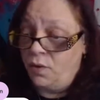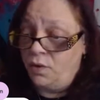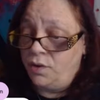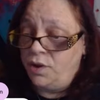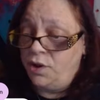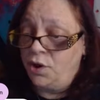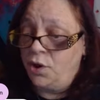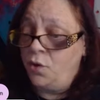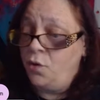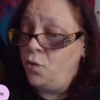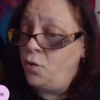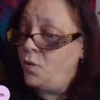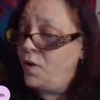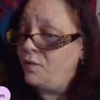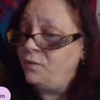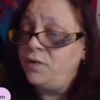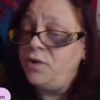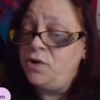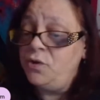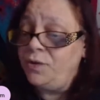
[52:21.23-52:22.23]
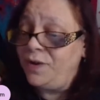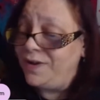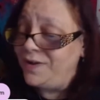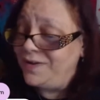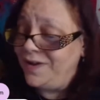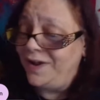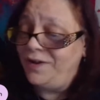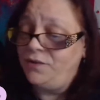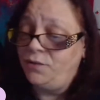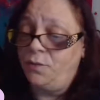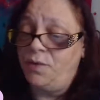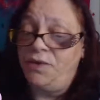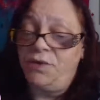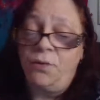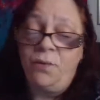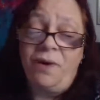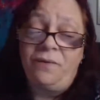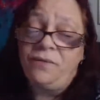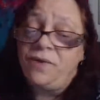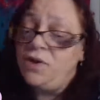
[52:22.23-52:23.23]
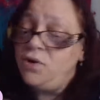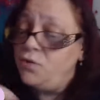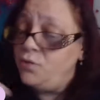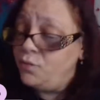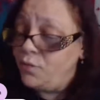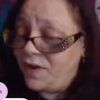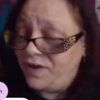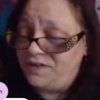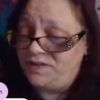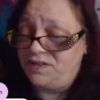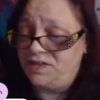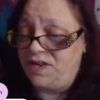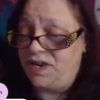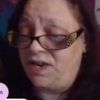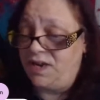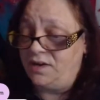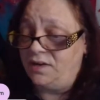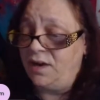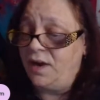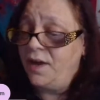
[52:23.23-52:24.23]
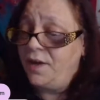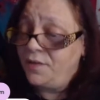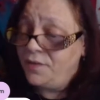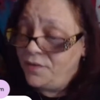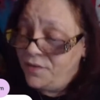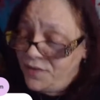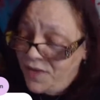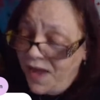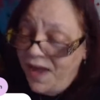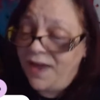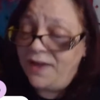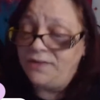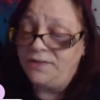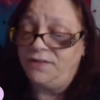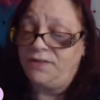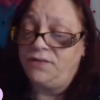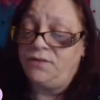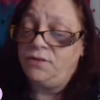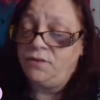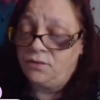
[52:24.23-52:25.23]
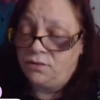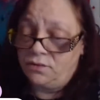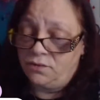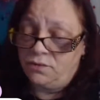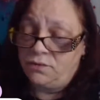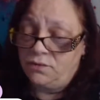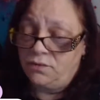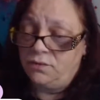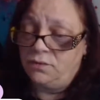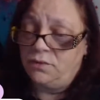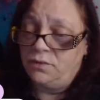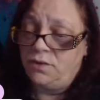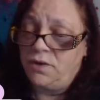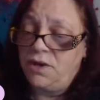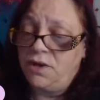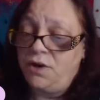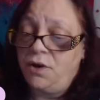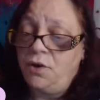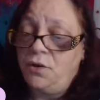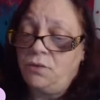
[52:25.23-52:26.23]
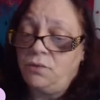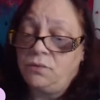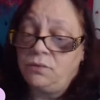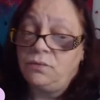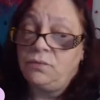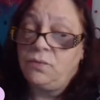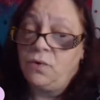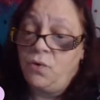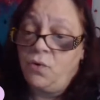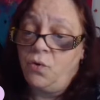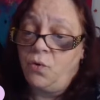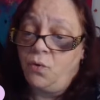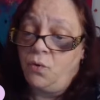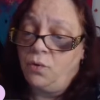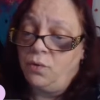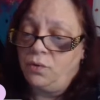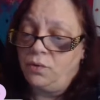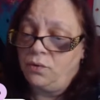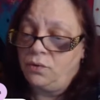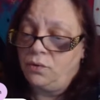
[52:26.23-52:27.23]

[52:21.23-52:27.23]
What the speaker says: You know, whoever you connect with, whoever you resonate. That's, who.